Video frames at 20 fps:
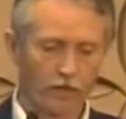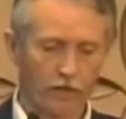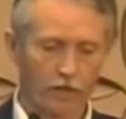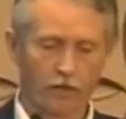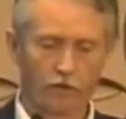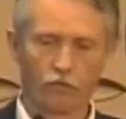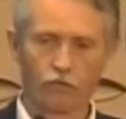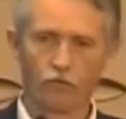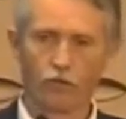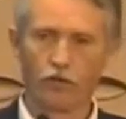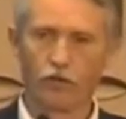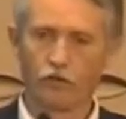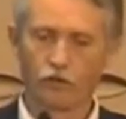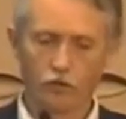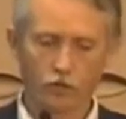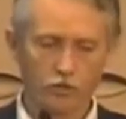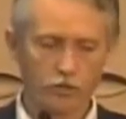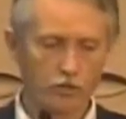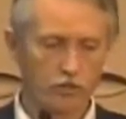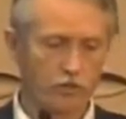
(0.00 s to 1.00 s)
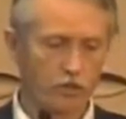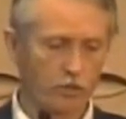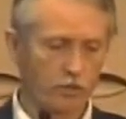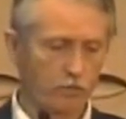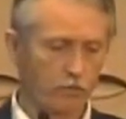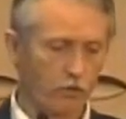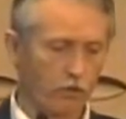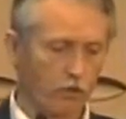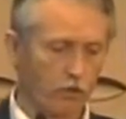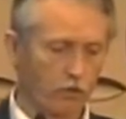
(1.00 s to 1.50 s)
It reduces
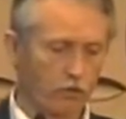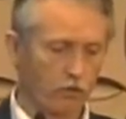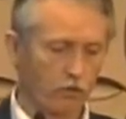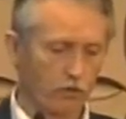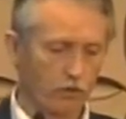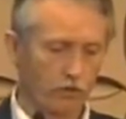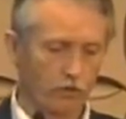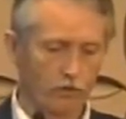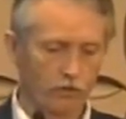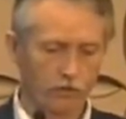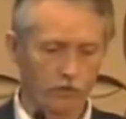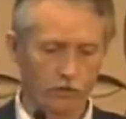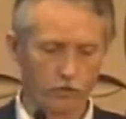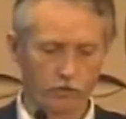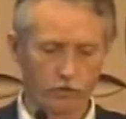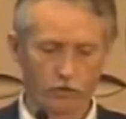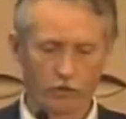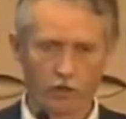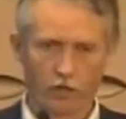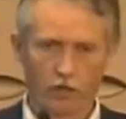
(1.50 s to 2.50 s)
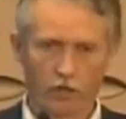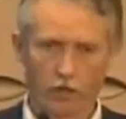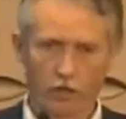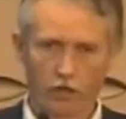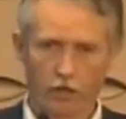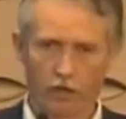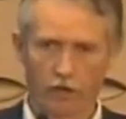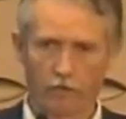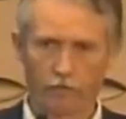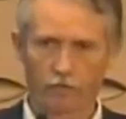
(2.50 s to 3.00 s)
exposure to
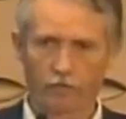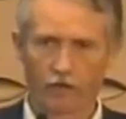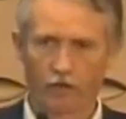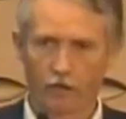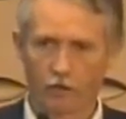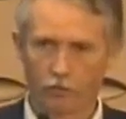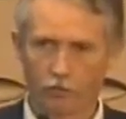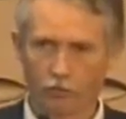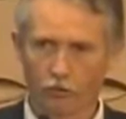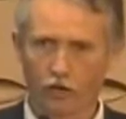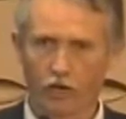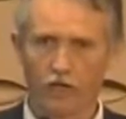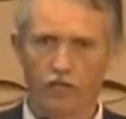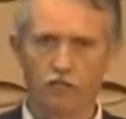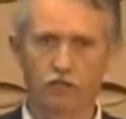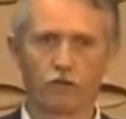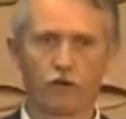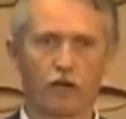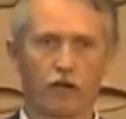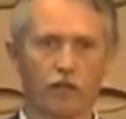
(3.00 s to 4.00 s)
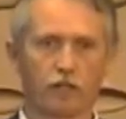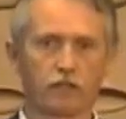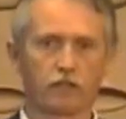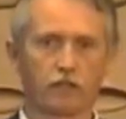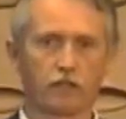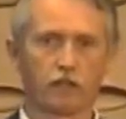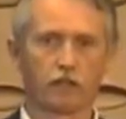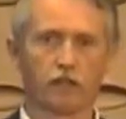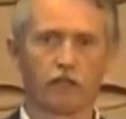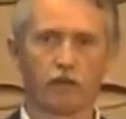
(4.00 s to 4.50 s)
price
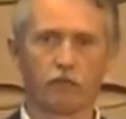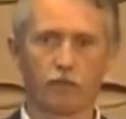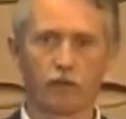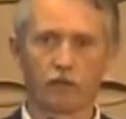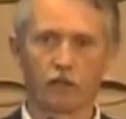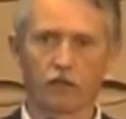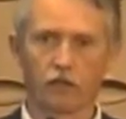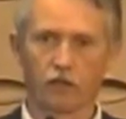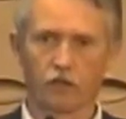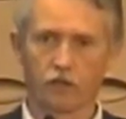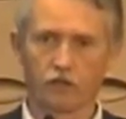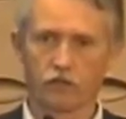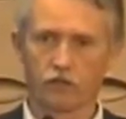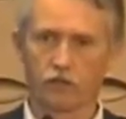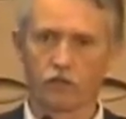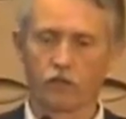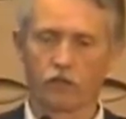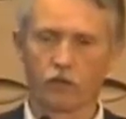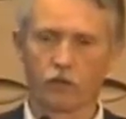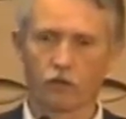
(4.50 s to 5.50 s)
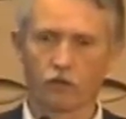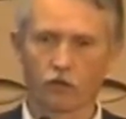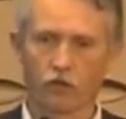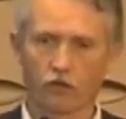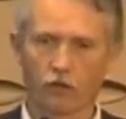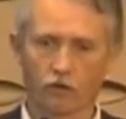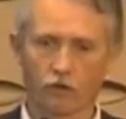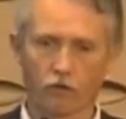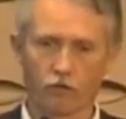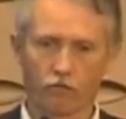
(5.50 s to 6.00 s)
volatility because you're
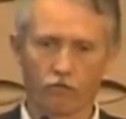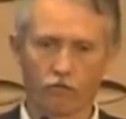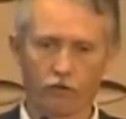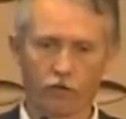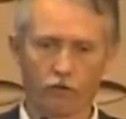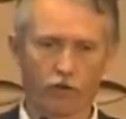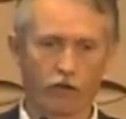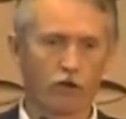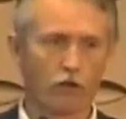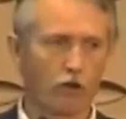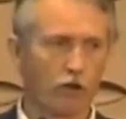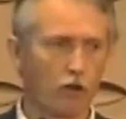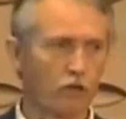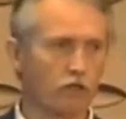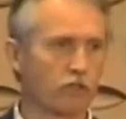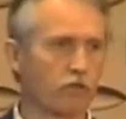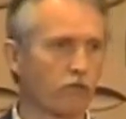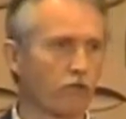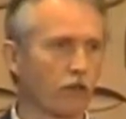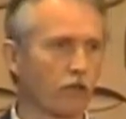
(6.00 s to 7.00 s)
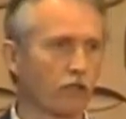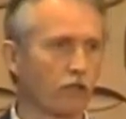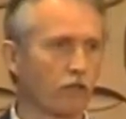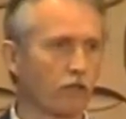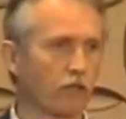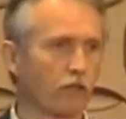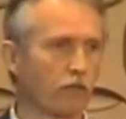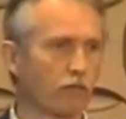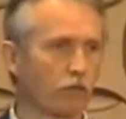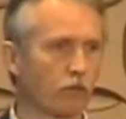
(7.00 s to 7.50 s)
very cost
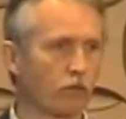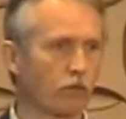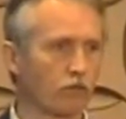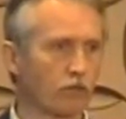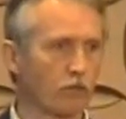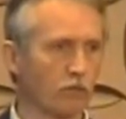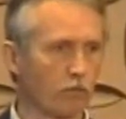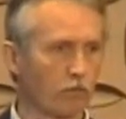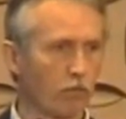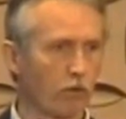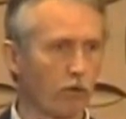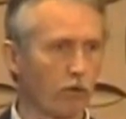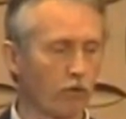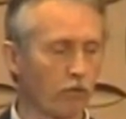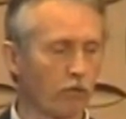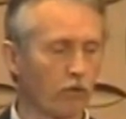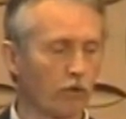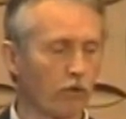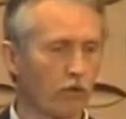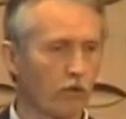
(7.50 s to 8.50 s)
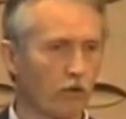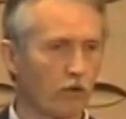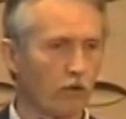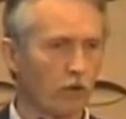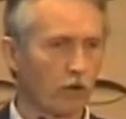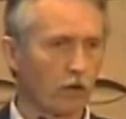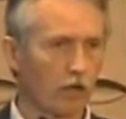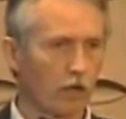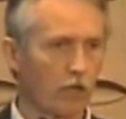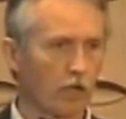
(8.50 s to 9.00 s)
effectively producing both
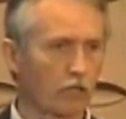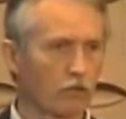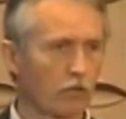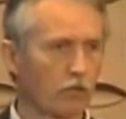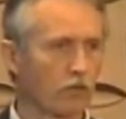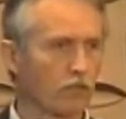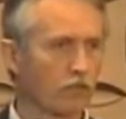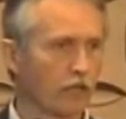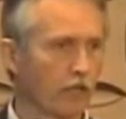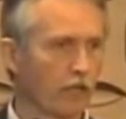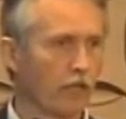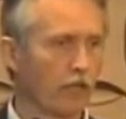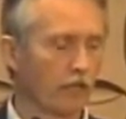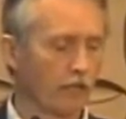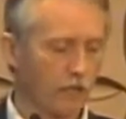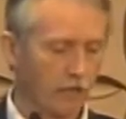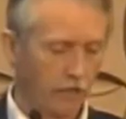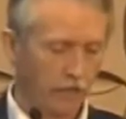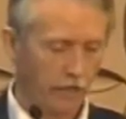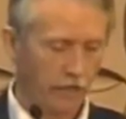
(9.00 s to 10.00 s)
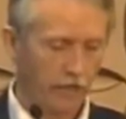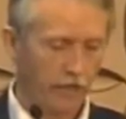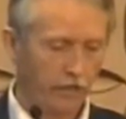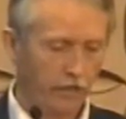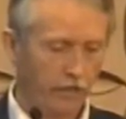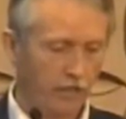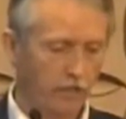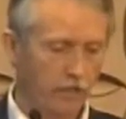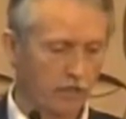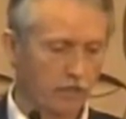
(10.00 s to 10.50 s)
electricity and
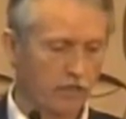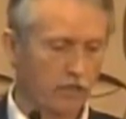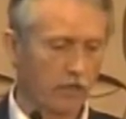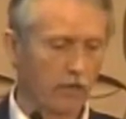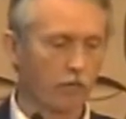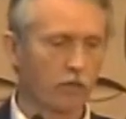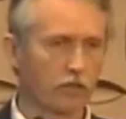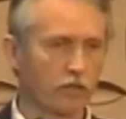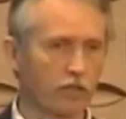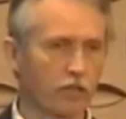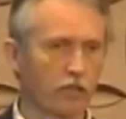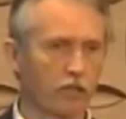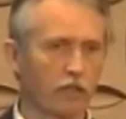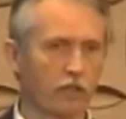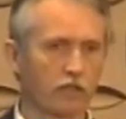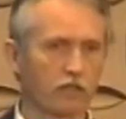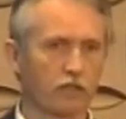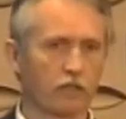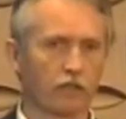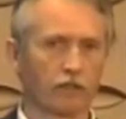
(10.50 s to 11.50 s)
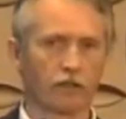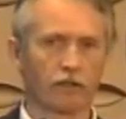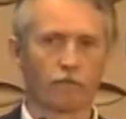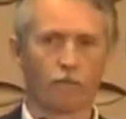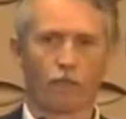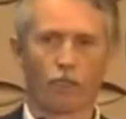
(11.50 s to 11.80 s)
heat simultaneously.